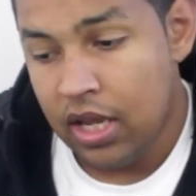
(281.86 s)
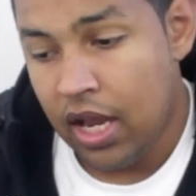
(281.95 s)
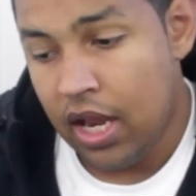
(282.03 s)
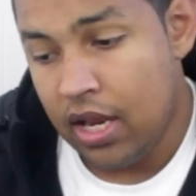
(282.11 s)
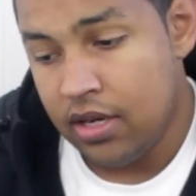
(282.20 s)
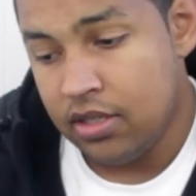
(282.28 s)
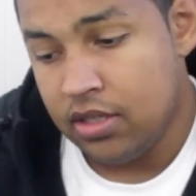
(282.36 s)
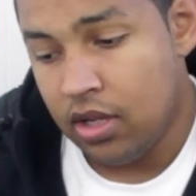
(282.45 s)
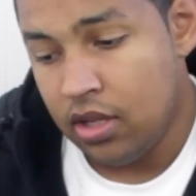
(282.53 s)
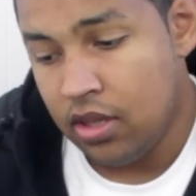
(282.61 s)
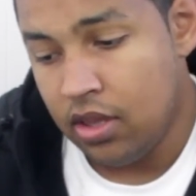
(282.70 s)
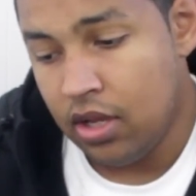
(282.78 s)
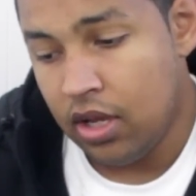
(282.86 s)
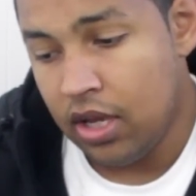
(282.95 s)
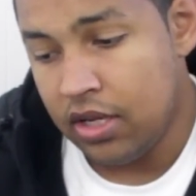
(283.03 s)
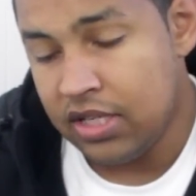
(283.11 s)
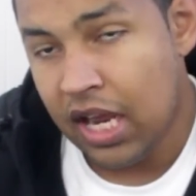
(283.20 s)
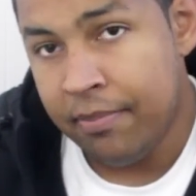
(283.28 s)
and the
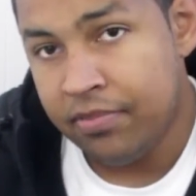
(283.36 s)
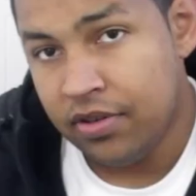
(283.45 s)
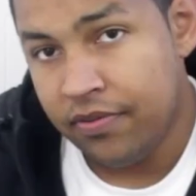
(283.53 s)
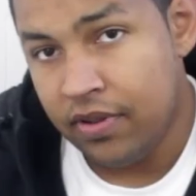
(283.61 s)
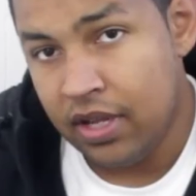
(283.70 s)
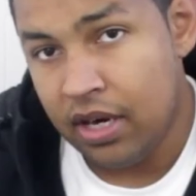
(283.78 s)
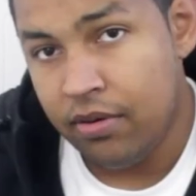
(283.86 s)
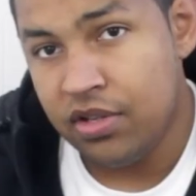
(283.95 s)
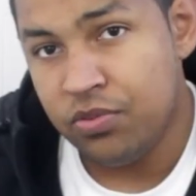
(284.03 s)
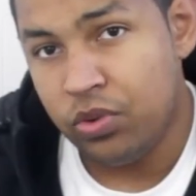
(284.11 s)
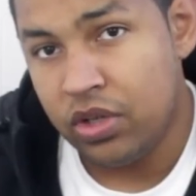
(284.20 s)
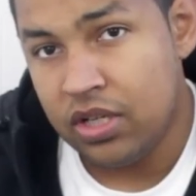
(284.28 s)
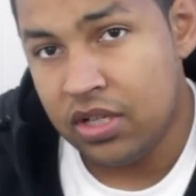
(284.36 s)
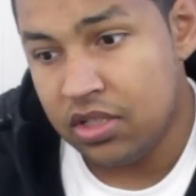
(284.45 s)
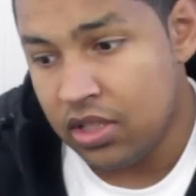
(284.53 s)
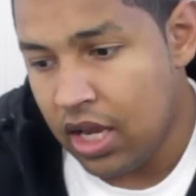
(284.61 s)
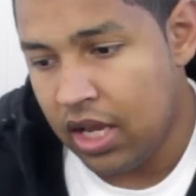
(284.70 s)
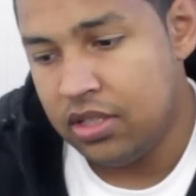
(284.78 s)
adapter for the Ares one does
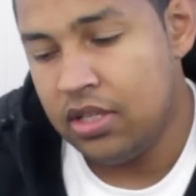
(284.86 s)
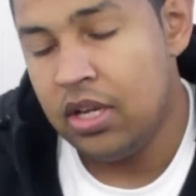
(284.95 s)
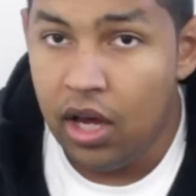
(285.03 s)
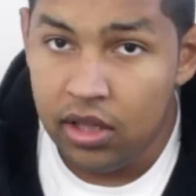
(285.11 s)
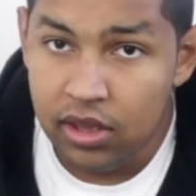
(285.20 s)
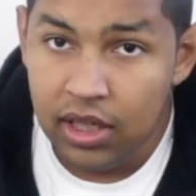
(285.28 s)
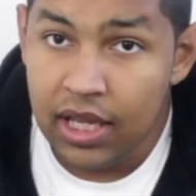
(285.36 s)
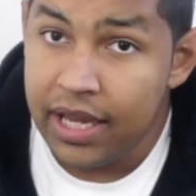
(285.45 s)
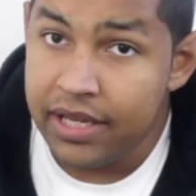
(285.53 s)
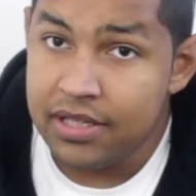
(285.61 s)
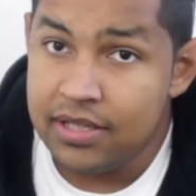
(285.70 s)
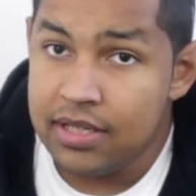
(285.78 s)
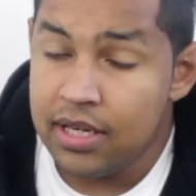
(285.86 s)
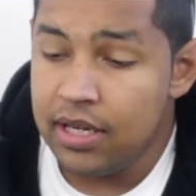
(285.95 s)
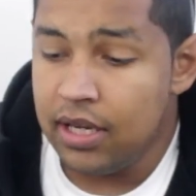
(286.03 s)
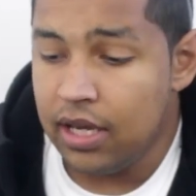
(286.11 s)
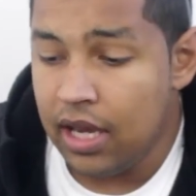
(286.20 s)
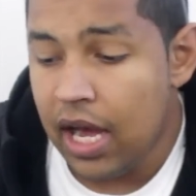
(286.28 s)
not. Unless
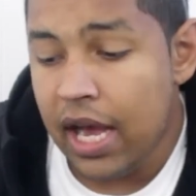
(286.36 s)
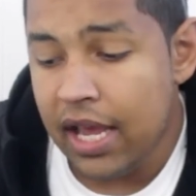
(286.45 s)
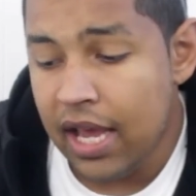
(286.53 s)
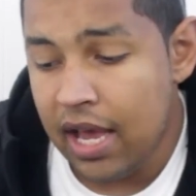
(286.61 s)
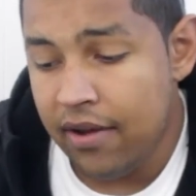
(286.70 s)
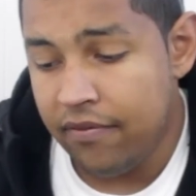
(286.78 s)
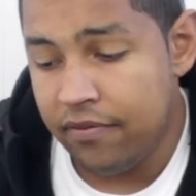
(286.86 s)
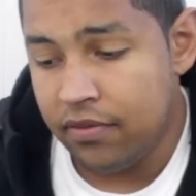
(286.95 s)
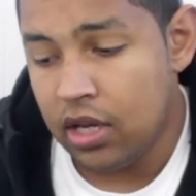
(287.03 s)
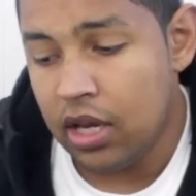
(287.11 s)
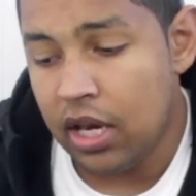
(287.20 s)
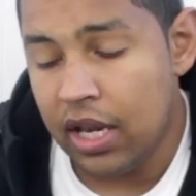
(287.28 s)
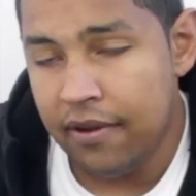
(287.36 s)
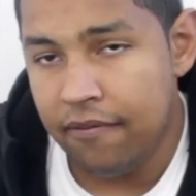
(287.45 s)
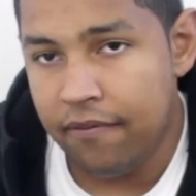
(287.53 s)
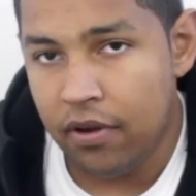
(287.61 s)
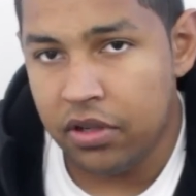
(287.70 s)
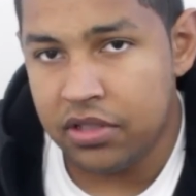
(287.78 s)
I have got a
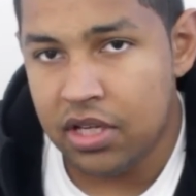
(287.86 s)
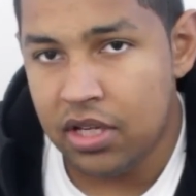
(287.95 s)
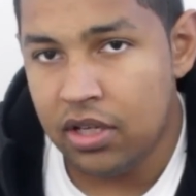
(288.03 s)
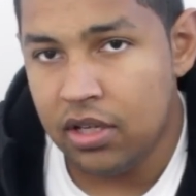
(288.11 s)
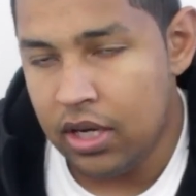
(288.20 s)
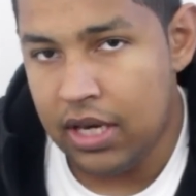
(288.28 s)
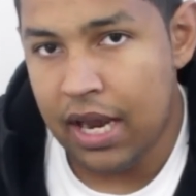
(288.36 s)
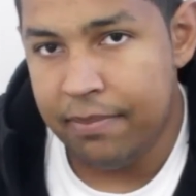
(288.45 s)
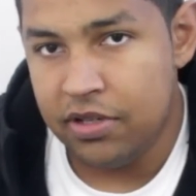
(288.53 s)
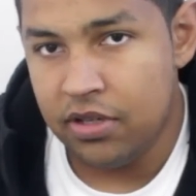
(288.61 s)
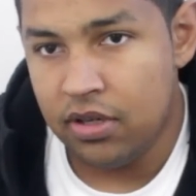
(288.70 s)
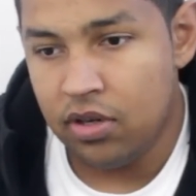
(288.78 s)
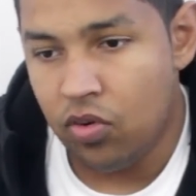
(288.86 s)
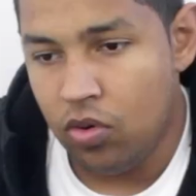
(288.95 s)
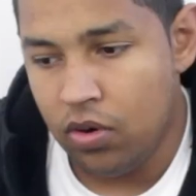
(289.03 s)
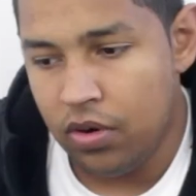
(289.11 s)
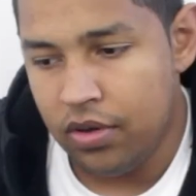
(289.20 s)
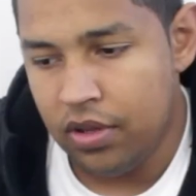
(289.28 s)
faulty adapter
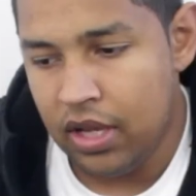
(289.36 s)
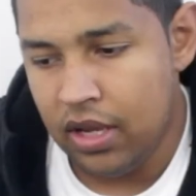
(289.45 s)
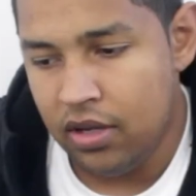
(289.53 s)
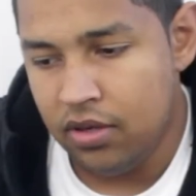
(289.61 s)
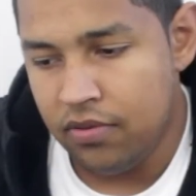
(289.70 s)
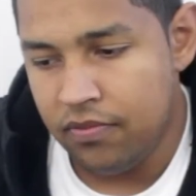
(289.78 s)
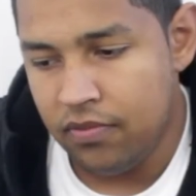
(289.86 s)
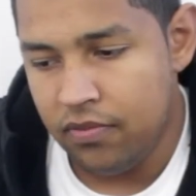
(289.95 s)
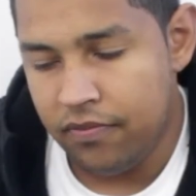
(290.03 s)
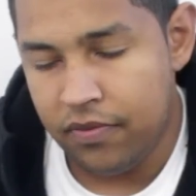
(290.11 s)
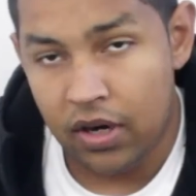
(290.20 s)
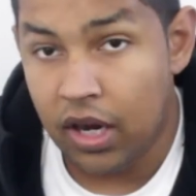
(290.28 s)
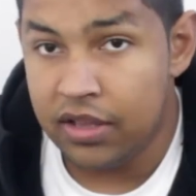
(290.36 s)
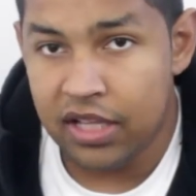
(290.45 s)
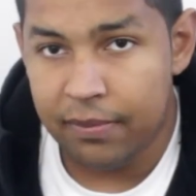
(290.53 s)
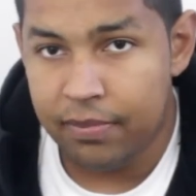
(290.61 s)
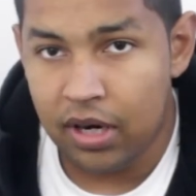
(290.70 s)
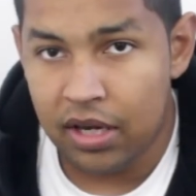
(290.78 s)
or they forgot
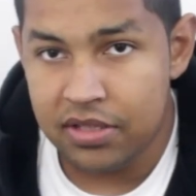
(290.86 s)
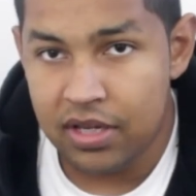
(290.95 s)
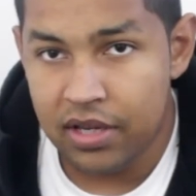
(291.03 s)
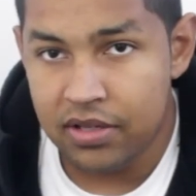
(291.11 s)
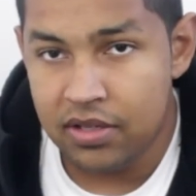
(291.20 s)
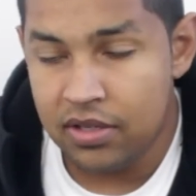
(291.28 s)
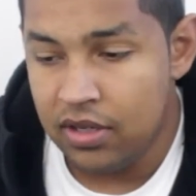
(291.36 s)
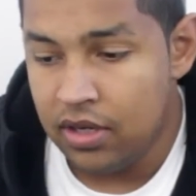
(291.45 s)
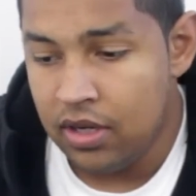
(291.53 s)
that process.